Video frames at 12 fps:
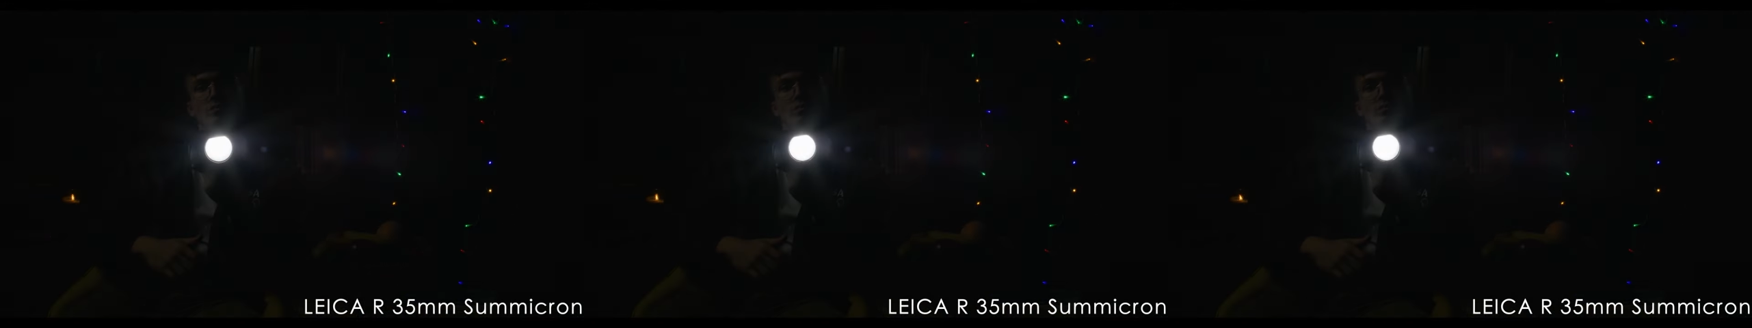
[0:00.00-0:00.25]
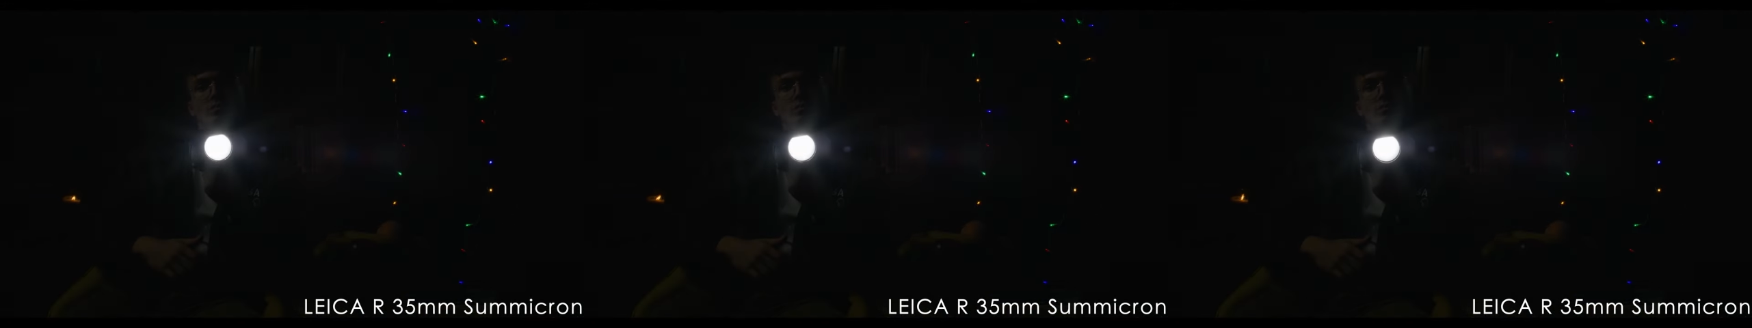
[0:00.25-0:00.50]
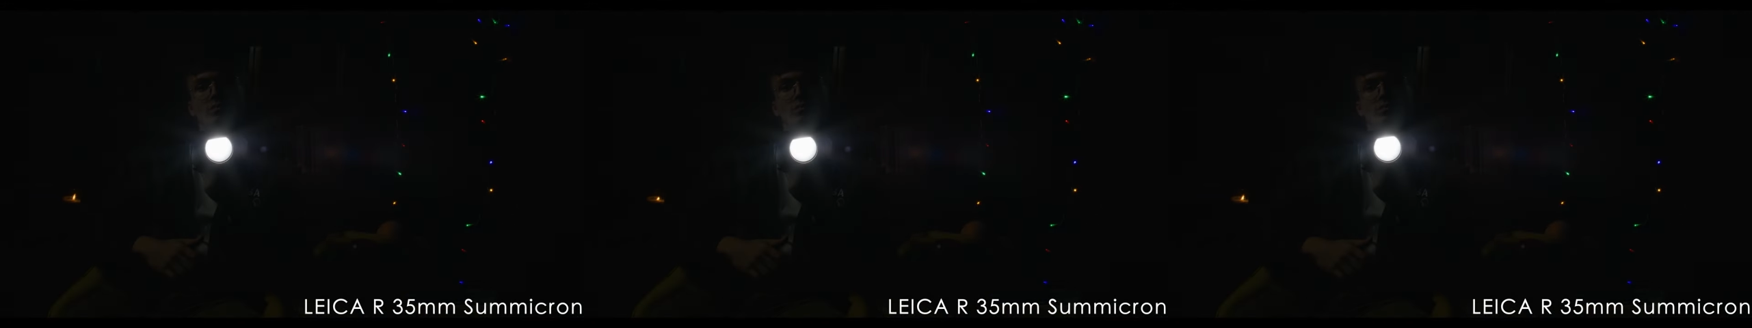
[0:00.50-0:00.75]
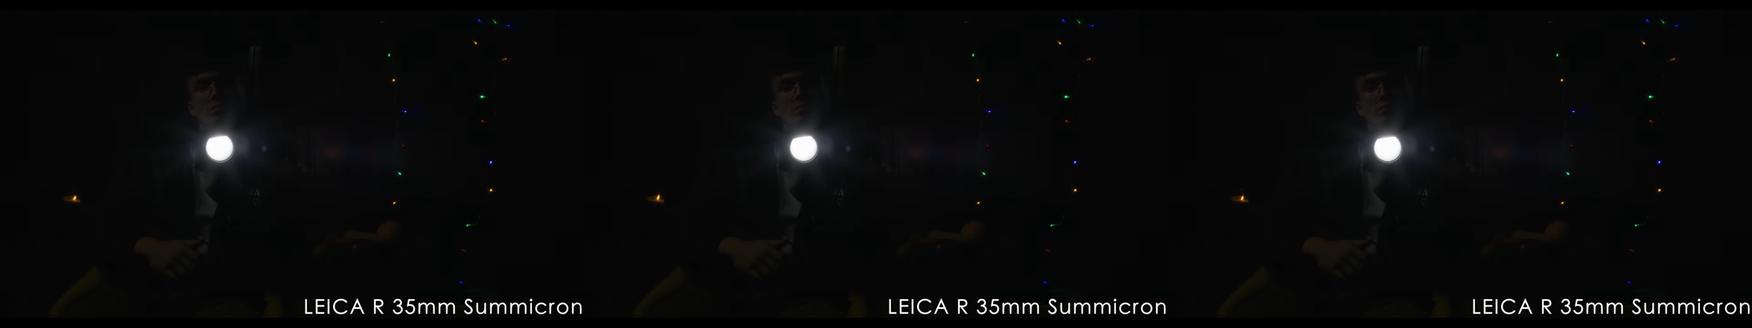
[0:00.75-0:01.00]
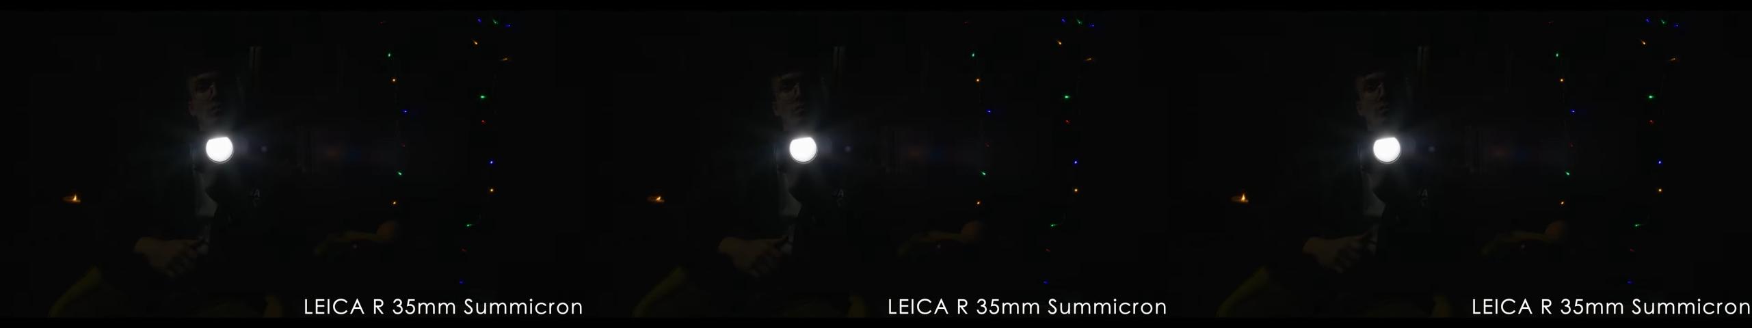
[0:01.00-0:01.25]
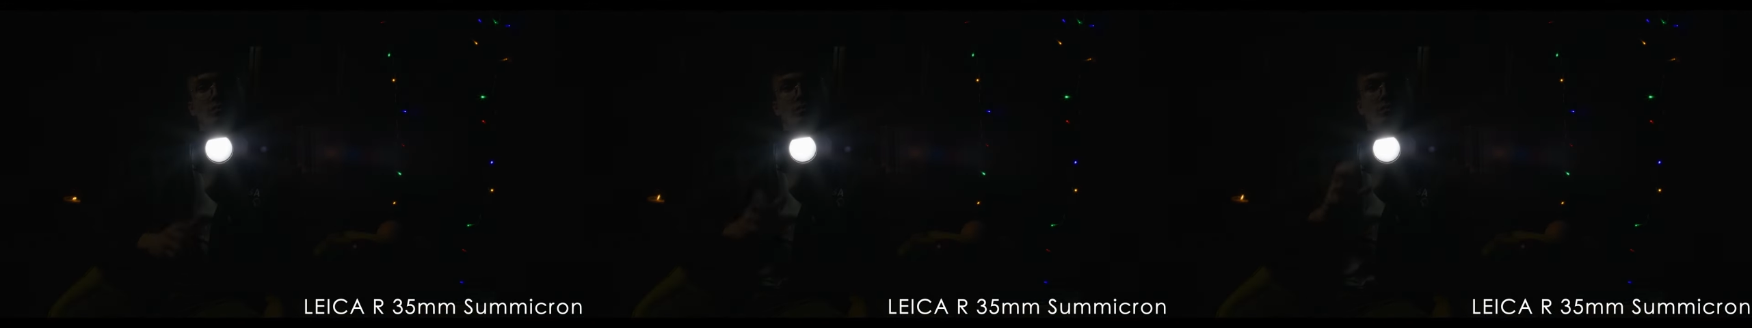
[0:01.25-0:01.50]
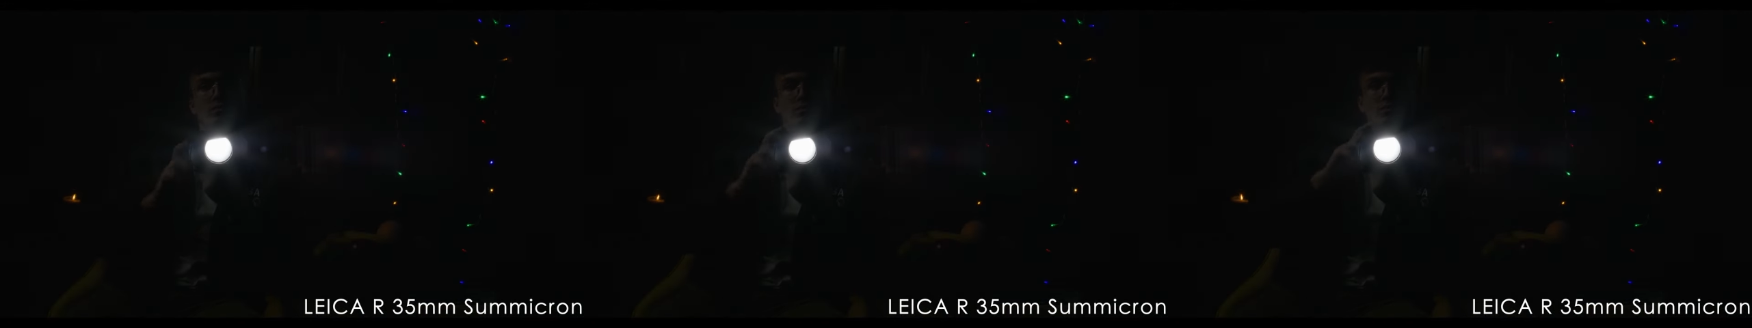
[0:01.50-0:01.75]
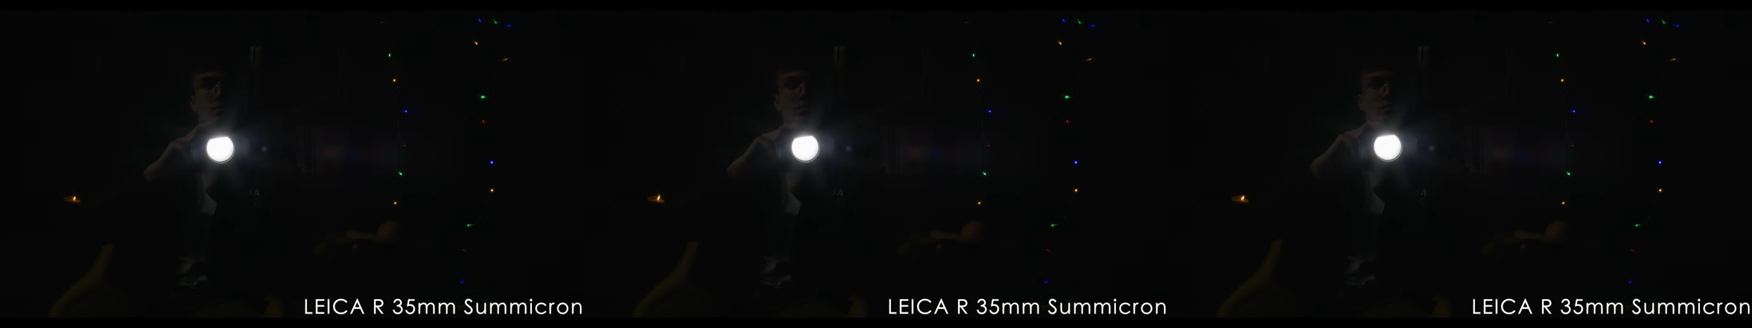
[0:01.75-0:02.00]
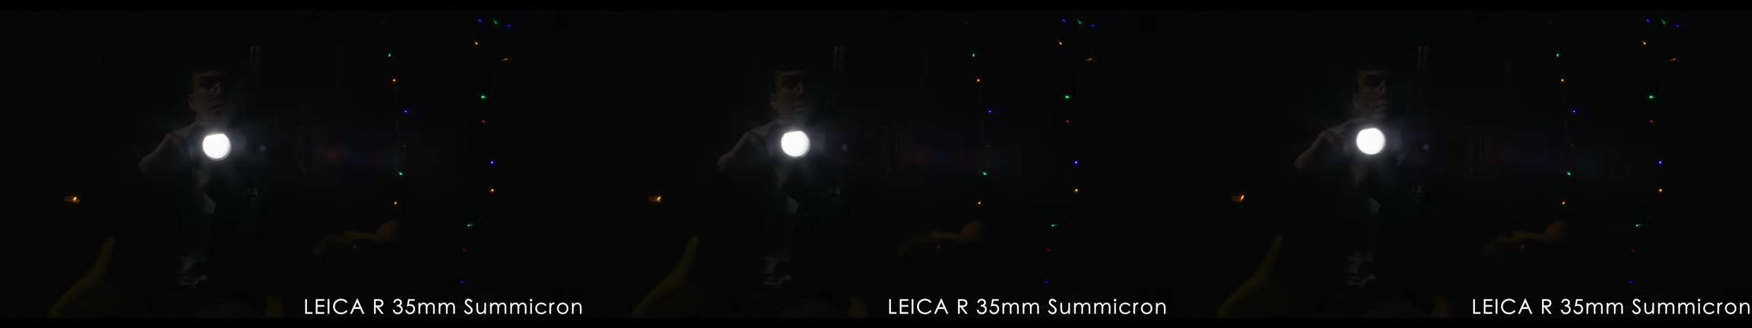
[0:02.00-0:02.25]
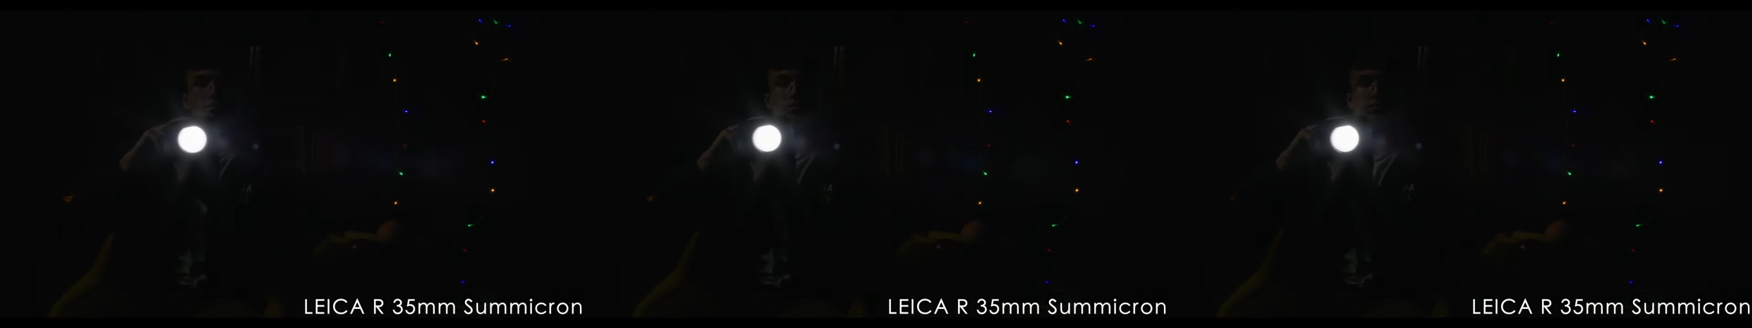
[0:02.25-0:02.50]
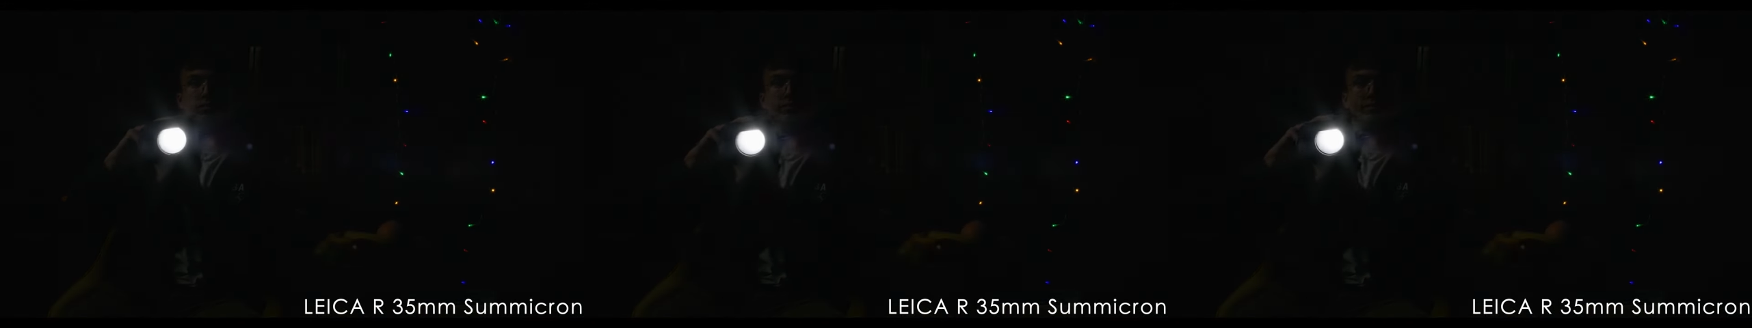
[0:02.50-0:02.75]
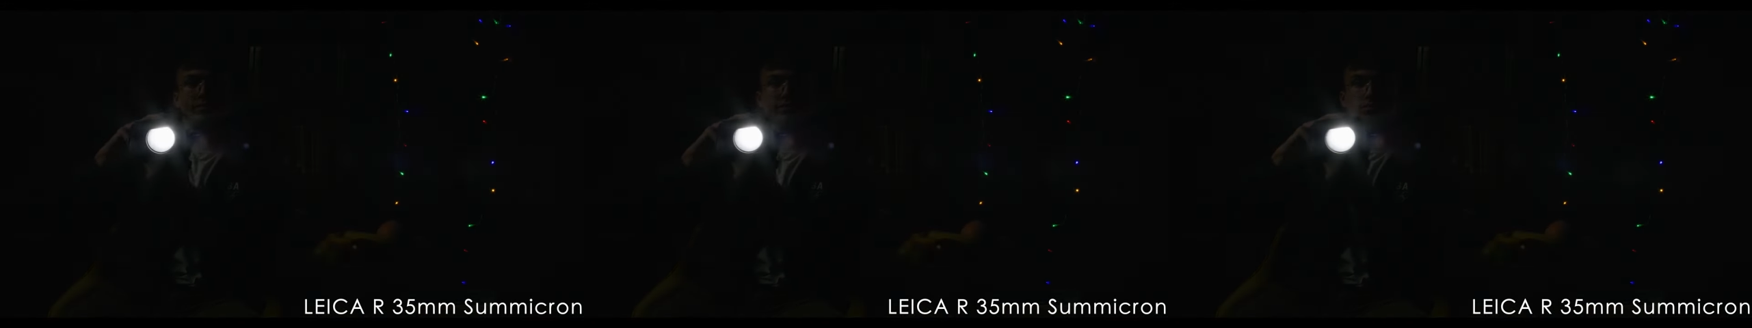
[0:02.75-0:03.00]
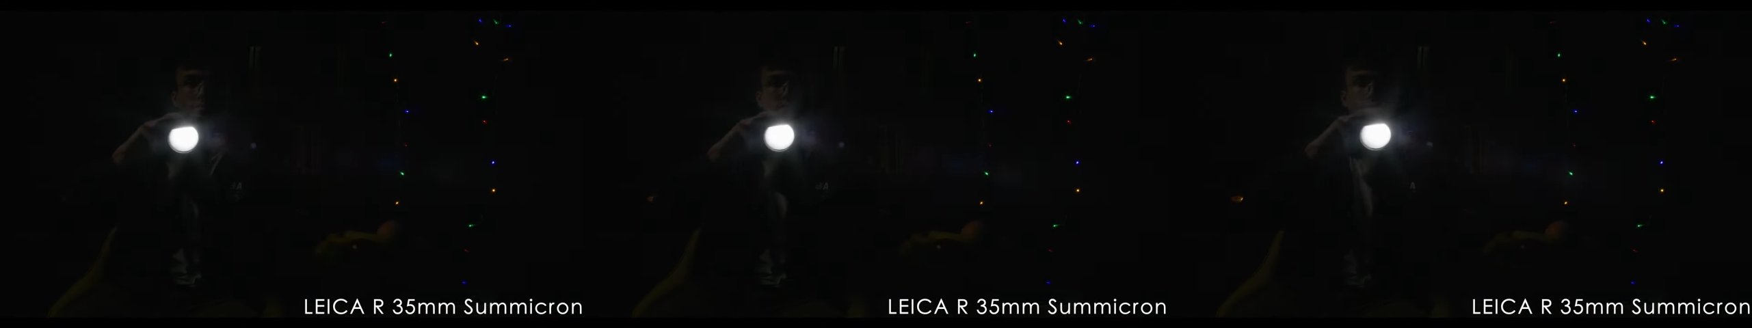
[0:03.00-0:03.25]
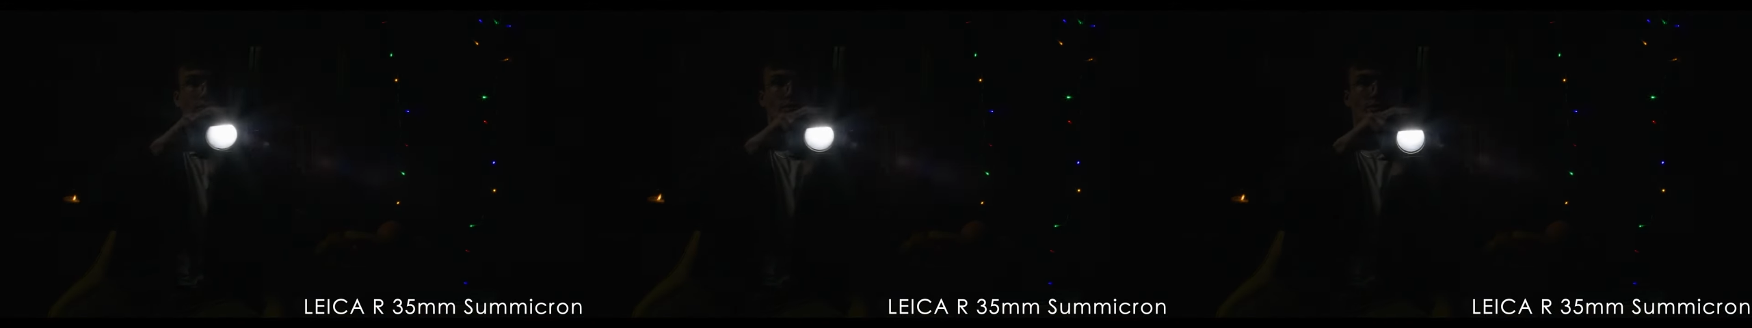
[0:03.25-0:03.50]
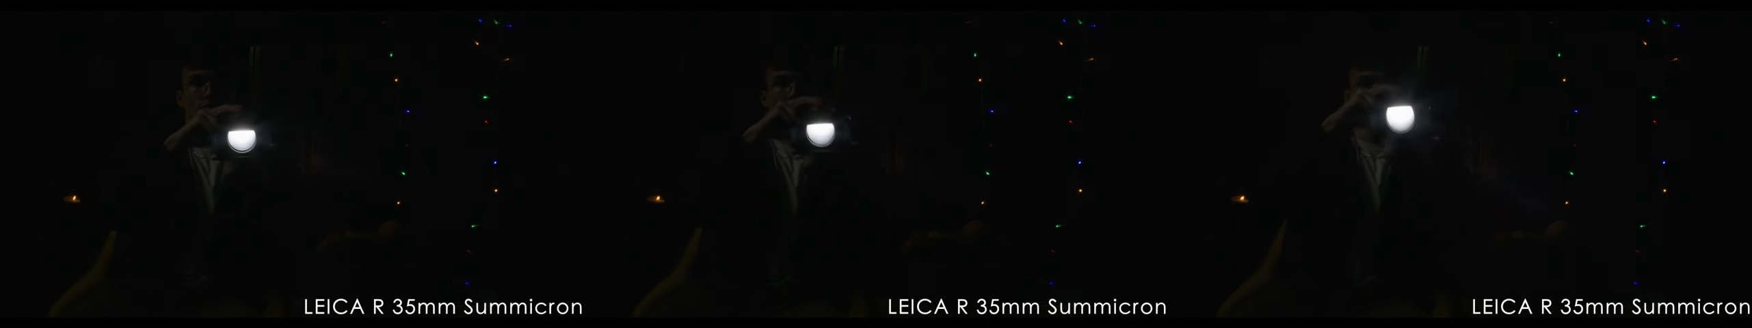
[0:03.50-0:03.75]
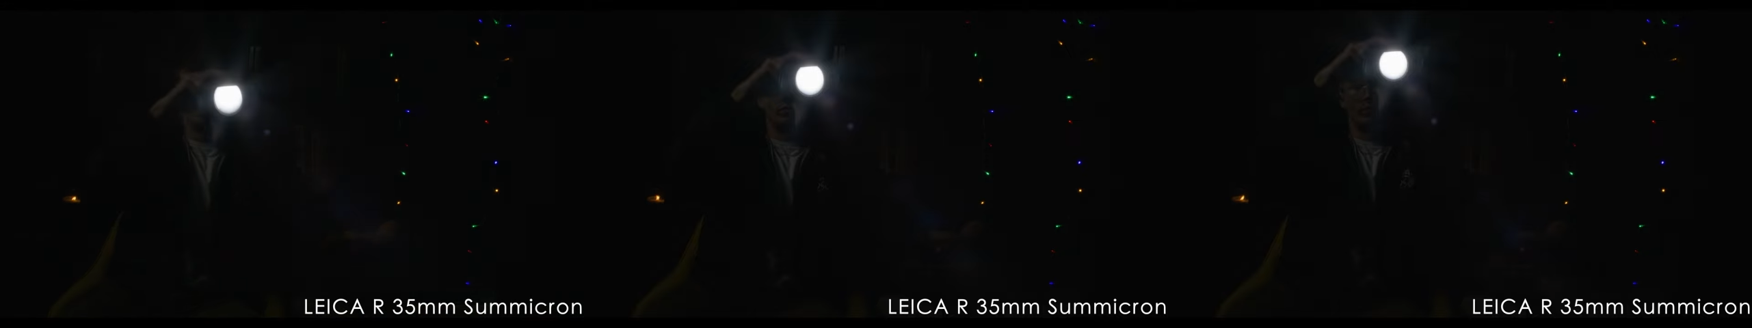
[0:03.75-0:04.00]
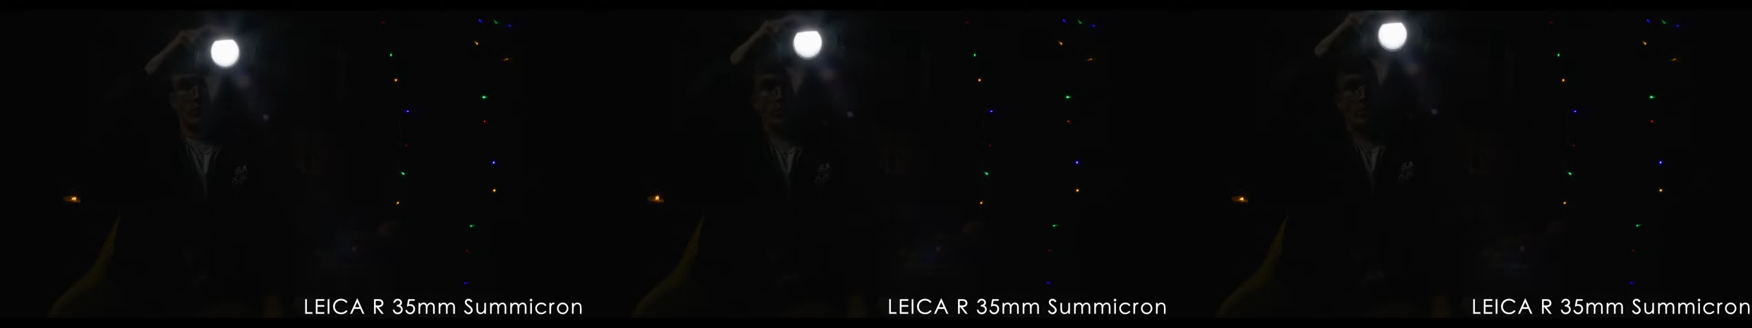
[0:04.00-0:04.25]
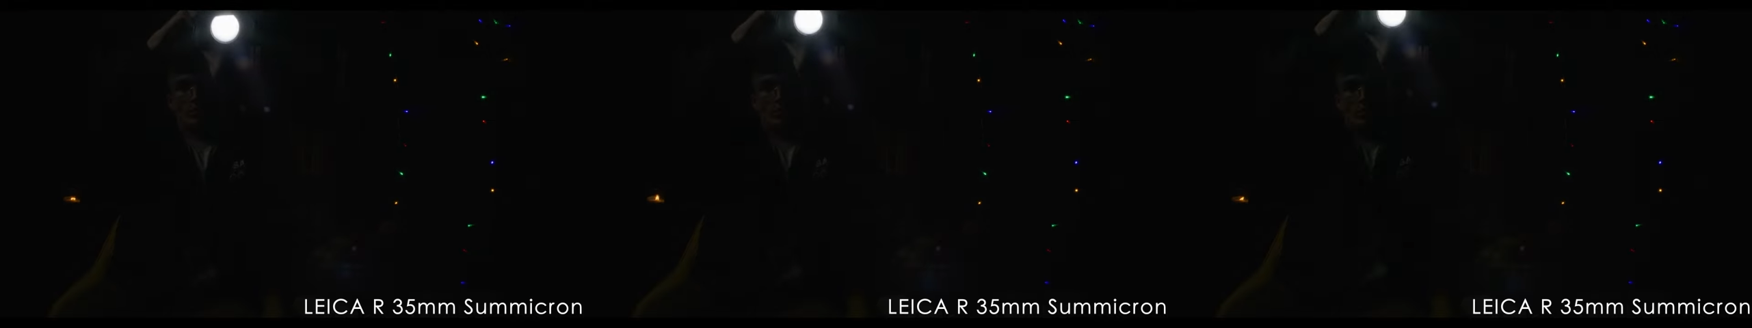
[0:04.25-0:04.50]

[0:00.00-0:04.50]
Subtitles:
[unreadable: no face in view]